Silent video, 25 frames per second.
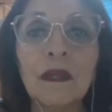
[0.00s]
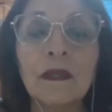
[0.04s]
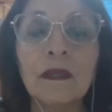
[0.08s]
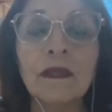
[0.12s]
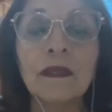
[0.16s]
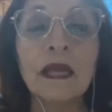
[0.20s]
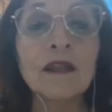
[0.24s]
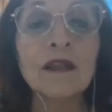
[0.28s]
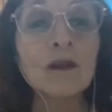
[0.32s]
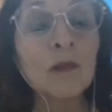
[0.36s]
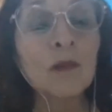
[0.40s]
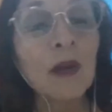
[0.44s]

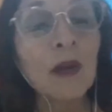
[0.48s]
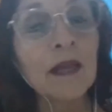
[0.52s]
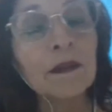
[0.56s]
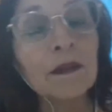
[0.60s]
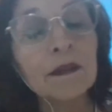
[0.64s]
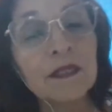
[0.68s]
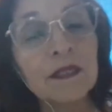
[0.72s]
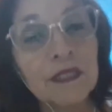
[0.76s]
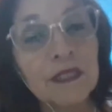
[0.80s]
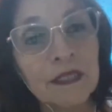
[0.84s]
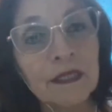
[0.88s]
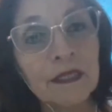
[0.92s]
that's
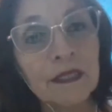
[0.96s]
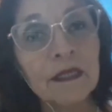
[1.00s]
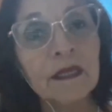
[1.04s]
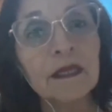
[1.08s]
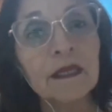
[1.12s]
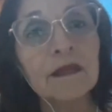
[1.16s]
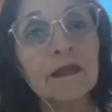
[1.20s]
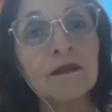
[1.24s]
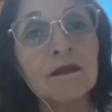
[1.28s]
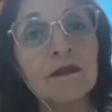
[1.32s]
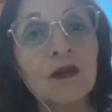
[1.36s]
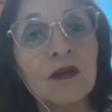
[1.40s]
why
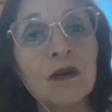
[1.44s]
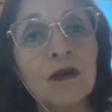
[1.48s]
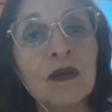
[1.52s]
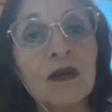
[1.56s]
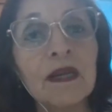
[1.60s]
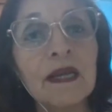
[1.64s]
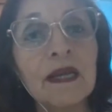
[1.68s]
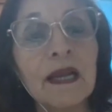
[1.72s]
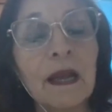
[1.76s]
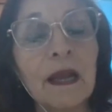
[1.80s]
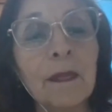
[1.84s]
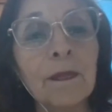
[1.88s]
Chile is the
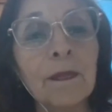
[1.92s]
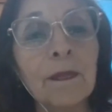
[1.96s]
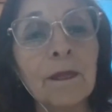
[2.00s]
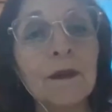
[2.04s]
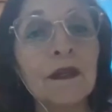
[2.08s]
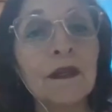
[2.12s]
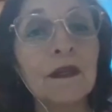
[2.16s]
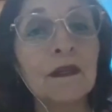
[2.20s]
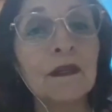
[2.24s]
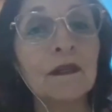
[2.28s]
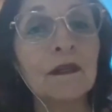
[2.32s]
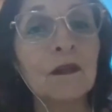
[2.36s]
only
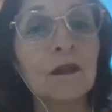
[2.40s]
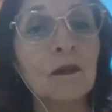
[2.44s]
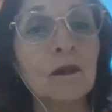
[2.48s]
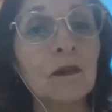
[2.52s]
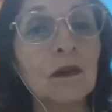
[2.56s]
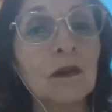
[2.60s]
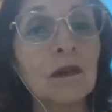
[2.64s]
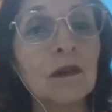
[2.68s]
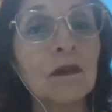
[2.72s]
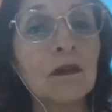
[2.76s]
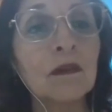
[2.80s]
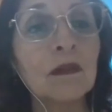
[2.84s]
country in the
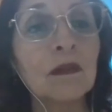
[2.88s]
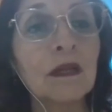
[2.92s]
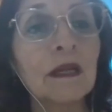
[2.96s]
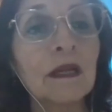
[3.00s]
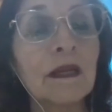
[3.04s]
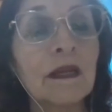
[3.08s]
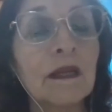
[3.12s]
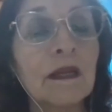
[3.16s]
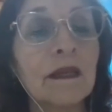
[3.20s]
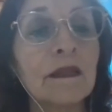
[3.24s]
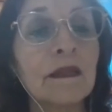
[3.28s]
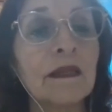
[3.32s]
world
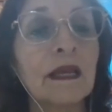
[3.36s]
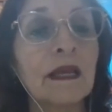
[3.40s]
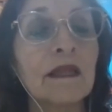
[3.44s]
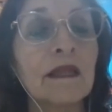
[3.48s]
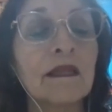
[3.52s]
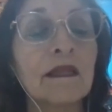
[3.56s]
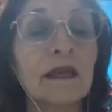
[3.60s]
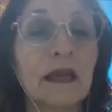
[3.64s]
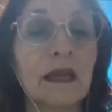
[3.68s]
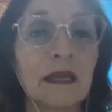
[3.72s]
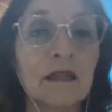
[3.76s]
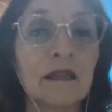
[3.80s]
that
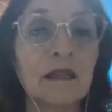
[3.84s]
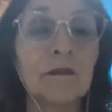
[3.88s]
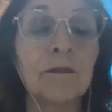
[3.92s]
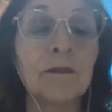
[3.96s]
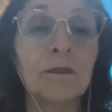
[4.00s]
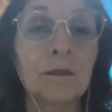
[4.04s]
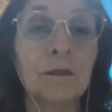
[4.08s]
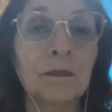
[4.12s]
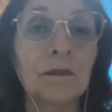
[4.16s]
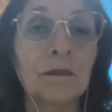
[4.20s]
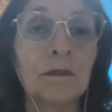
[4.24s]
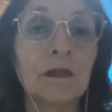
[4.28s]
has
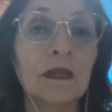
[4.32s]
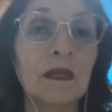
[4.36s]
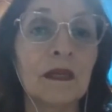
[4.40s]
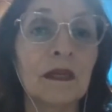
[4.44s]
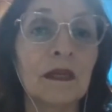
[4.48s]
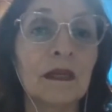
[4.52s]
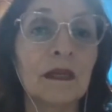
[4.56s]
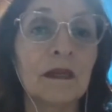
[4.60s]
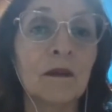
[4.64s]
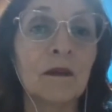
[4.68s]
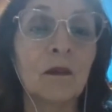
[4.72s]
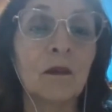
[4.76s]

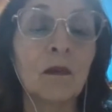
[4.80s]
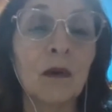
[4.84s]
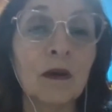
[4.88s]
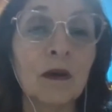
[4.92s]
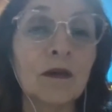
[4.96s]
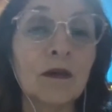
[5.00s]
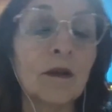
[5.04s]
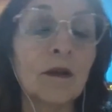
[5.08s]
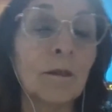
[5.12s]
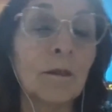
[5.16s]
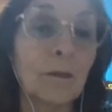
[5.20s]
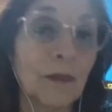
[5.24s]

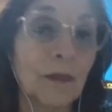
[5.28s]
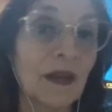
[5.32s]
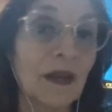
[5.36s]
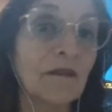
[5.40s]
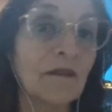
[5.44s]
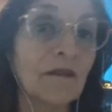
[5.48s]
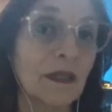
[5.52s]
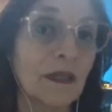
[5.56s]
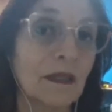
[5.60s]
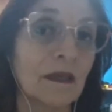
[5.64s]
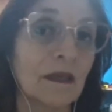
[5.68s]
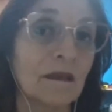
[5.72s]
water
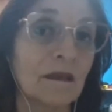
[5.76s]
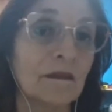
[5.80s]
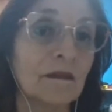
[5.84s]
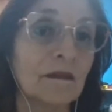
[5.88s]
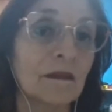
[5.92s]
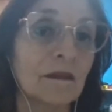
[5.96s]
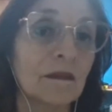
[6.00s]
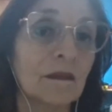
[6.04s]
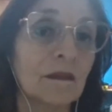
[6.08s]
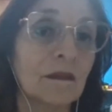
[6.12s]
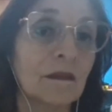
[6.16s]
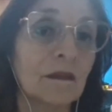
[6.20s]

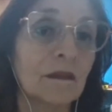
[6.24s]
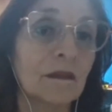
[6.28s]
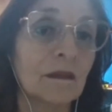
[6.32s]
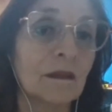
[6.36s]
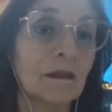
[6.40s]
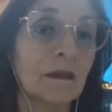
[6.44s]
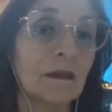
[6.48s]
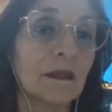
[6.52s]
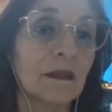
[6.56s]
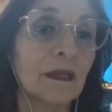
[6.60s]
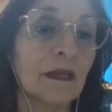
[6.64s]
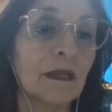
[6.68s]
privatized.
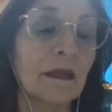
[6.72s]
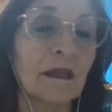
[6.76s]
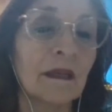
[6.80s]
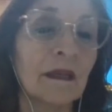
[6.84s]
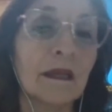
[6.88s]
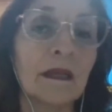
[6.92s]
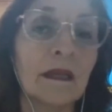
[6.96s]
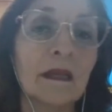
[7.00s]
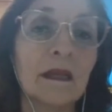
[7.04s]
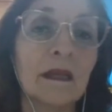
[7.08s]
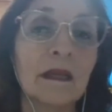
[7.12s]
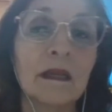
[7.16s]
Yeah,
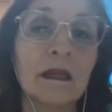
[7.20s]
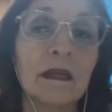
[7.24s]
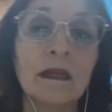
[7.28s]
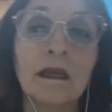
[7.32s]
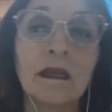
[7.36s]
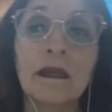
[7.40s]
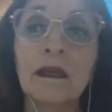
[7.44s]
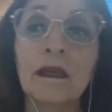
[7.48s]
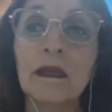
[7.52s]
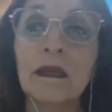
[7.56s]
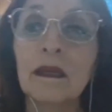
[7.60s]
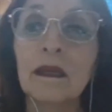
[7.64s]

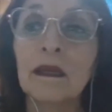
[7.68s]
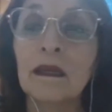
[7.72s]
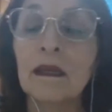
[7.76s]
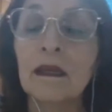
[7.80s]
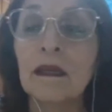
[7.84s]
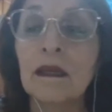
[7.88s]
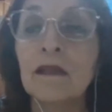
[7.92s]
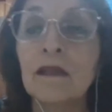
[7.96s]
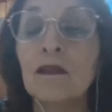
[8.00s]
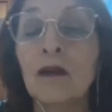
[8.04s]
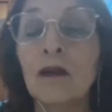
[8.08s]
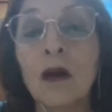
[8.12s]

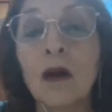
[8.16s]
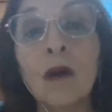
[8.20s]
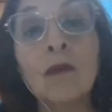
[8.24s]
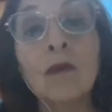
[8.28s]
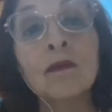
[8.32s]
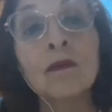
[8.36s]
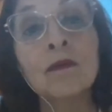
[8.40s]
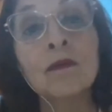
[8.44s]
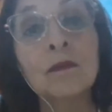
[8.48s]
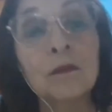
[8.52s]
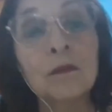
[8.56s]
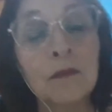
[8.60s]
it's
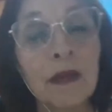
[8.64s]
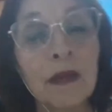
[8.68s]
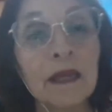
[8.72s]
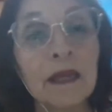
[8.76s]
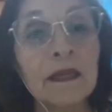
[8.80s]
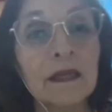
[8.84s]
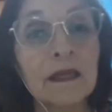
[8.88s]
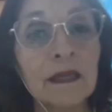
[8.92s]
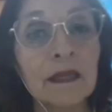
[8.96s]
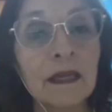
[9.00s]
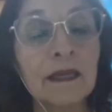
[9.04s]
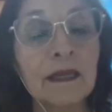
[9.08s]
owned
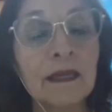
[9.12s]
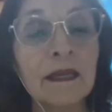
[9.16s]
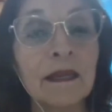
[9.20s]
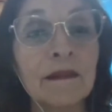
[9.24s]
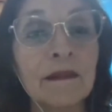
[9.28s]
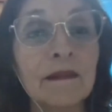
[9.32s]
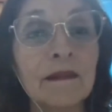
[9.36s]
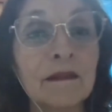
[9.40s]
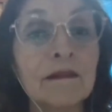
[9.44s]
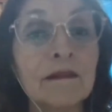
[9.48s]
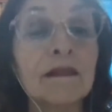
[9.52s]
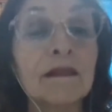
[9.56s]
by
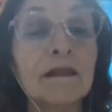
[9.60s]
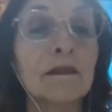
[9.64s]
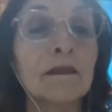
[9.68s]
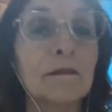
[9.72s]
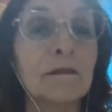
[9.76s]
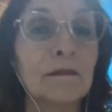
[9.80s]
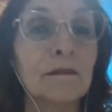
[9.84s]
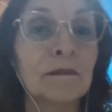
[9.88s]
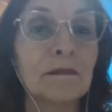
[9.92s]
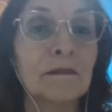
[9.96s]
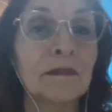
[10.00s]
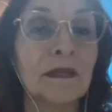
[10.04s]
Canadian
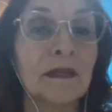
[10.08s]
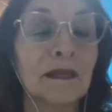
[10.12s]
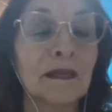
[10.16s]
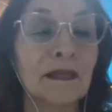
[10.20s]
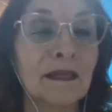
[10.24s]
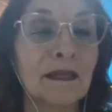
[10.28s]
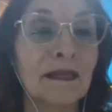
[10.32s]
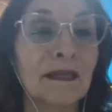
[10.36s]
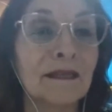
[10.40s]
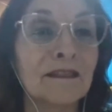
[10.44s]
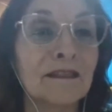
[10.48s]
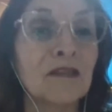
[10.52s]

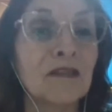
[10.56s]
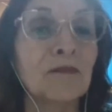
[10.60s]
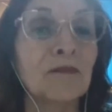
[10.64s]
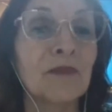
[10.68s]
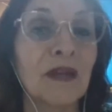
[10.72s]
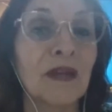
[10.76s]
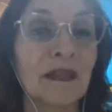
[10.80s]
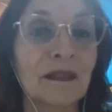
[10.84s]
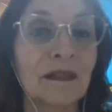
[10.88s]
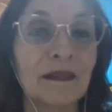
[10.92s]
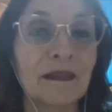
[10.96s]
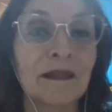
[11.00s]

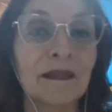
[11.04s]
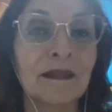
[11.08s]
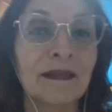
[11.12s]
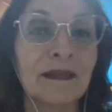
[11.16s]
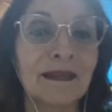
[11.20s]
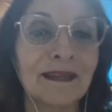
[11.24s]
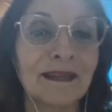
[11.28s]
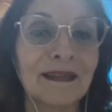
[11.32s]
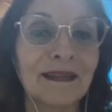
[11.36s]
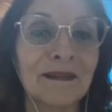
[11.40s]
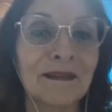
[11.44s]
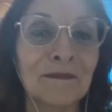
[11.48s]
enterprise.
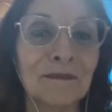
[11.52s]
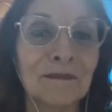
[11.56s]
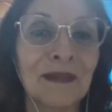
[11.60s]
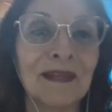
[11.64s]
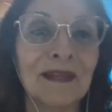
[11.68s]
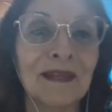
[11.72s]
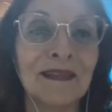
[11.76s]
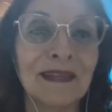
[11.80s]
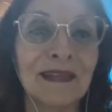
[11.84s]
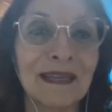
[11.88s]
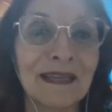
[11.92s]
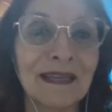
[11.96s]

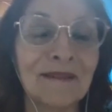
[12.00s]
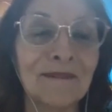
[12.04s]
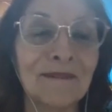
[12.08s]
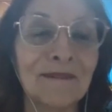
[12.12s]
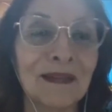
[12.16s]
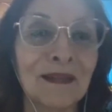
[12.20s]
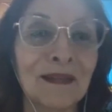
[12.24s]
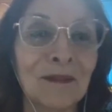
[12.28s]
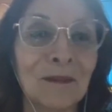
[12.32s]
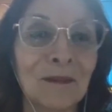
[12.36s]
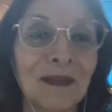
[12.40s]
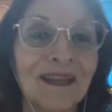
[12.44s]
By
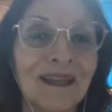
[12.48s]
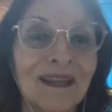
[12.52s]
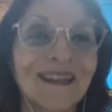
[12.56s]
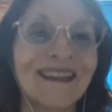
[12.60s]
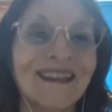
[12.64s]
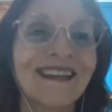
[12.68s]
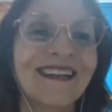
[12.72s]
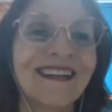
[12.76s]
the way,